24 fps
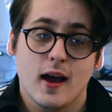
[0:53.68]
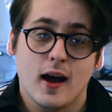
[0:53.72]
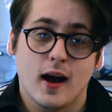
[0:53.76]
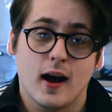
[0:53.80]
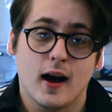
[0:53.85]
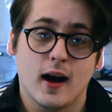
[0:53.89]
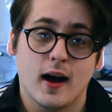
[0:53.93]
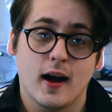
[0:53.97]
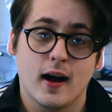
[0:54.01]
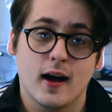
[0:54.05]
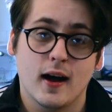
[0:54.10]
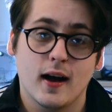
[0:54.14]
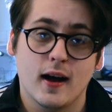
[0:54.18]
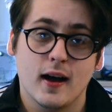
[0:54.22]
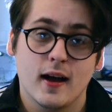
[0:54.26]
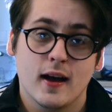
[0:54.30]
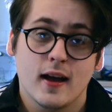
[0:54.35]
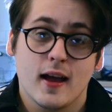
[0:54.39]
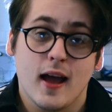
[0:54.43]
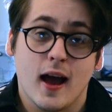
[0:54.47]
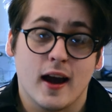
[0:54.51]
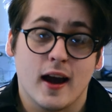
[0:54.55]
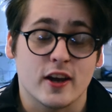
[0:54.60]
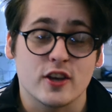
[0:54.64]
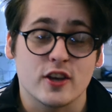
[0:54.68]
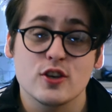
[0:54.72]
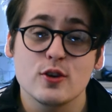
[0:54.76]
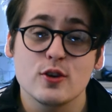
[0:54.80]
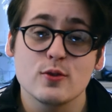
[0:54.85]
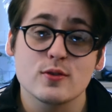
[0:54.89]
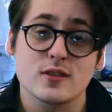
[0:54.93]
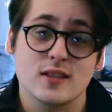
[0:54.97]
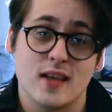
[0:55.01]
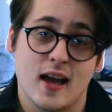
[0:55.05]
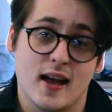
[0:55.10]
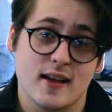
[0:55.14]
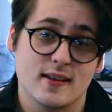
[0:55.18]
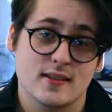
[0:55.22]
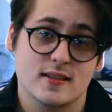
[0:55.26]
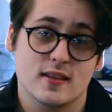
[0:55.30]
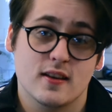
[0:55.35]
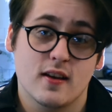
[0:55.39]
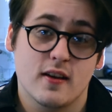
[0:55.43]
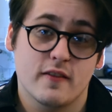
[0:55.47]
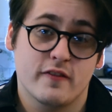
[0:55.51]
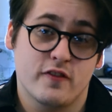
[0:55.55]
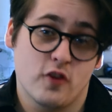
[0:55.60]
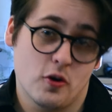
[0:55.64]
and I use that
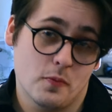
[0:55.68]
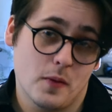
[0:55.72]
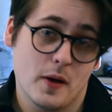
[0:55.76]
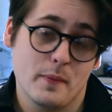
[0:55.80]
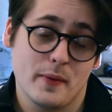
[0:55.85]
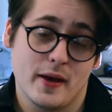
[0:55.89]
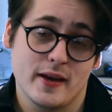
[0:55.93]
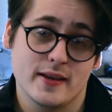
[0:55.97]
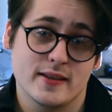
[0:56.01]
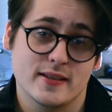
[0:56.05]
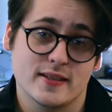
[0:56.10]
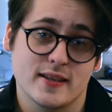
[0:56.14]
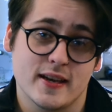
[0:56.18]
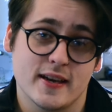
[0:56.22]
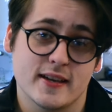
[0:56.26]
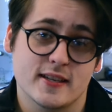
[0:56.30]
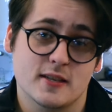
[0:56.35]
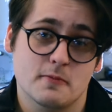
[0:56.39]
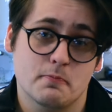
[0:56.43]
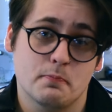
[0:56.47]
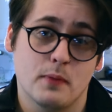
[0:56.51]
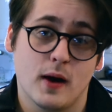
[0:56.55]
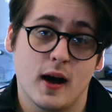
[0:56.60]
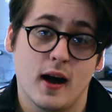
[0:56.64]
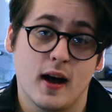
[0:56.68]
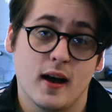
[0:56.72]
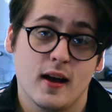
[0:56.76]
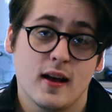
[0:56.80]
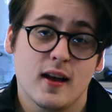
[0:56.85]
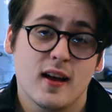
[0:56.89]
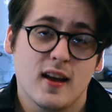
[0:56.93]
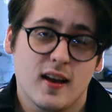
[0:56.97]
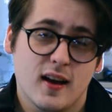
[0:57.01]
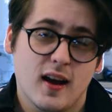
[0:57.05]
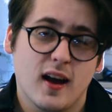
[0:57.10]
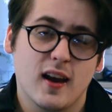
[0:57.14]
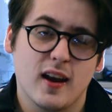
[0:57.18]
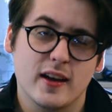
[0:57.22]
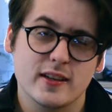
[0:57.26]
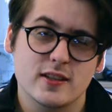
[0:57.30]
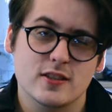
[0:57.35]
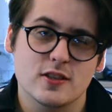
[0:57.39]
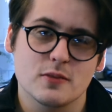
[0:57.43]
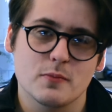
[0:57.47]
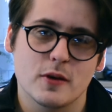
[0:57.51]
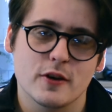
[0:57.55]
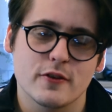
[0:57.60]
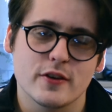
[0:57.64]
for my basis, but I like to
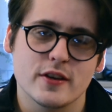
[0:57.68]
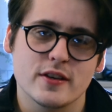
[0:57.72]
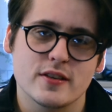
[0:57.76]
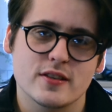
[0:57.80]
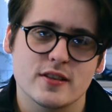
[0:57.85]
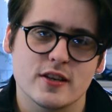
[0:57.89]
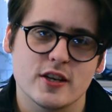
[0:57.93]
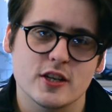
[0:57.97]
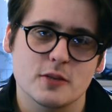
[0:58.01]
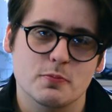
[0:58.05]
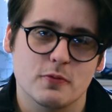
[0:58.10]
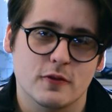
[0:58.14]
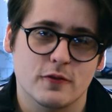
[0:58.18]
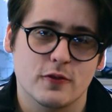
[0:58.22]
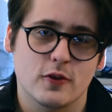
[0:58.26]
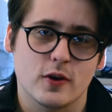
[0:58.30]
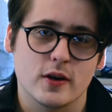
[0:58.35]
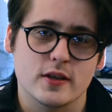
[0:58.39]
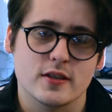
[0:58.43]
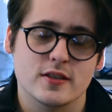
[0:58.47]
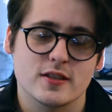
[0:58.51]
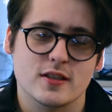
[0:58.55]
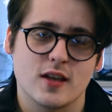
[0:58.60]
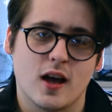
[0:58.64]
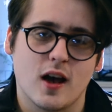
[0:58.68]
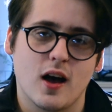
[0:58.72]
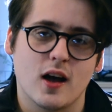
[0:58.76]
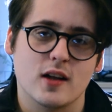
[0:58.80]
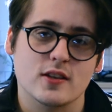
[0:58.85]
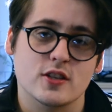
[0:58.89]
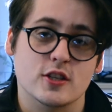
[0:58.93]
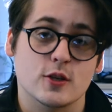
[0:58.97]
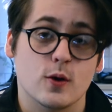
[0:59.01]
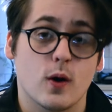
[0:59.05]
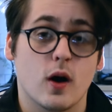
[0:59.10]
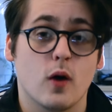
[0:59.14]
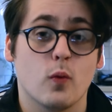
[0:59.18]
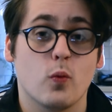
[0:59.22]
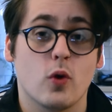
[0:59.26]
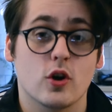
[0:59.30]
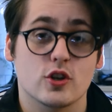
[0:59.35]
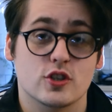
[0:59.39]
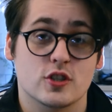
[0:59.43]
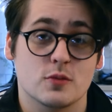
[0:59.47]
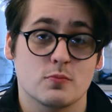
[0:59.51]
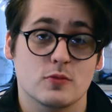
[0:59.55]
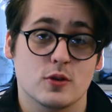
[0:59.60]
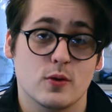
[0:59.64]
do my research before I start, so I'll
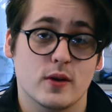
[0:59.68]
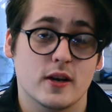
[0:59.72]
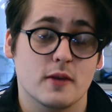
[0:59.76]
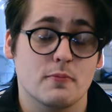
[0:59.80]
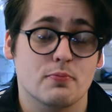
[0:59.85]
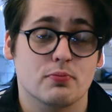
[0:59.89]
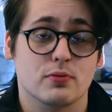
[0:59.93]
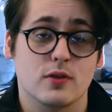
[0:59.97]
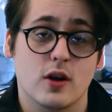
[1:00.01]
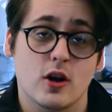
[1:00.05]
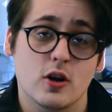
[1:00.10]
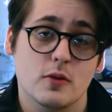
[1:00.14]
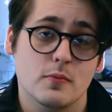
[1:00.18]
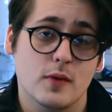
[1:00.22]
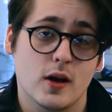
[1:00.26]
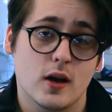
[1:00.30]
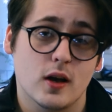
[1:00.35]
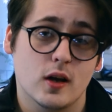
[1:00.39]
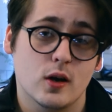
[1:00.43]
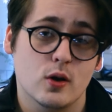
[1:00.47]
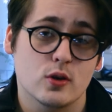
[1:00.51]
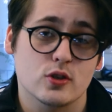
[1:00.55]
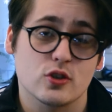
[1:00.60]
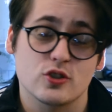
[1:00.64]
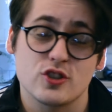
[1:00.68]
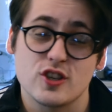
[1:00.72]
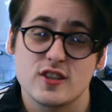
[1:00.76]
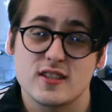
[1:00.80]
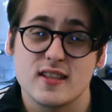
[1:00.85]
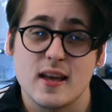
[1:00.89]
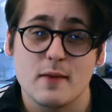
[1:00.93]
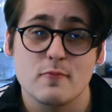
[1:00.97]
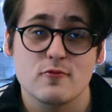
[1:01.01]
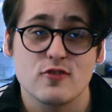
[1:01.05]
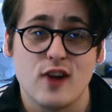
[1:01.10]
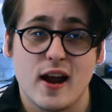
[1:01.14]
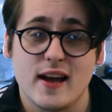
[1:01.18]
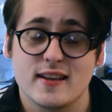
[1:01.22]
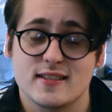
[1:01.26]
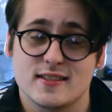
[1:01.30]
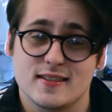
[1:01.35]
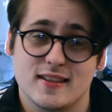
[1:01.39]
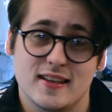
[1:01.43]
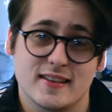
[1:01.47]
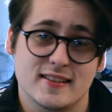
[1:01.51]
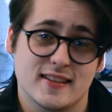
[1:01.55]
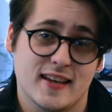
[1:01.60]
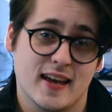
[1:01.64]
watch them do any promos or just them
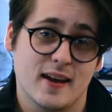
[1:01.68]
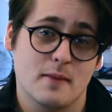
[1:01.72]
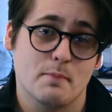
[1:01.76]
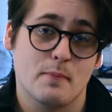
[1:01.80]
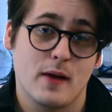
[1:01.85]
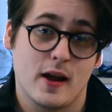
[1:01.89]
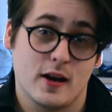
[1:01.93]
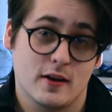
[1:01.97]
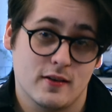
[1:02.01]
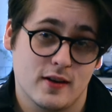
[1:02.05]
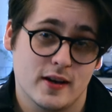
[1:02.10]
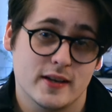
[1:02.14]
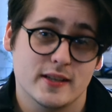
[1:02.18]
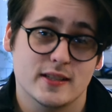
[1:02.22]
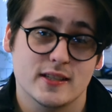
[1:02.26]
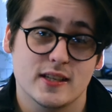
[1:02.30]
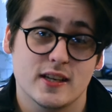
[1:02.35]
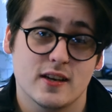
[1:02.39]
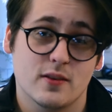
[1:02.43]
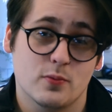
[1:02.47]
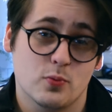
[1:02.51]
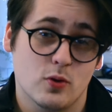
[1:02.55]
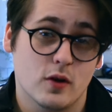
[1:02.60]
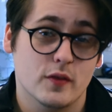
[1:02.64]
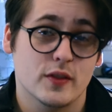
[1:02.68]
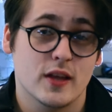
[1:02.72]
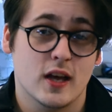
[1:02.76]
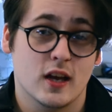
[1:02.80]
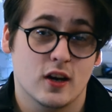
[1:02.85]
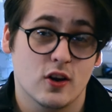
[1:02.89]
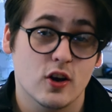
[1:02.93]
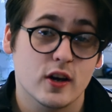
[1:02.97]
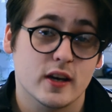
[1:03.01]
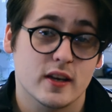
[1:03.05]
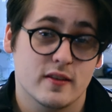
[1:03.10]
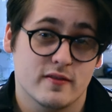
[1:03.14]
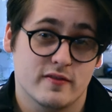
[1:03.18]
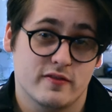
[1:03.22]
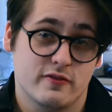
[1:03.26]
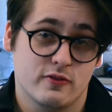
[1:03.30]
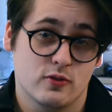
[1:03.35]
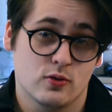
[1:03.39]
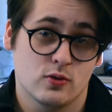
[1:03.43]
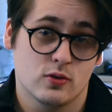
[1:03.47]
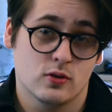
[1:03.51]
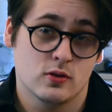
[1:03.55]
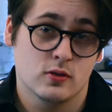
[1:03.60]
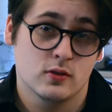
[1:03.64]
wrestling to get a better idea of what they're looking
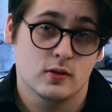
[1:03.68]
for.